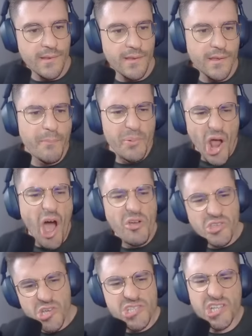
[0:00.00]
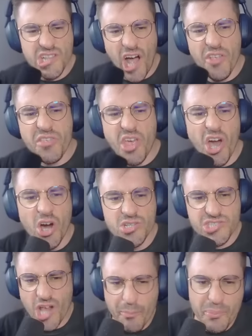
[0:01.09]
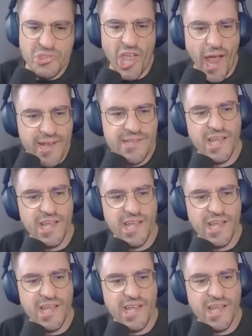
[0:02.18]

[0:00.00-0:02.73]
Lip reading: Bro, use Cloud Code. Stop pretending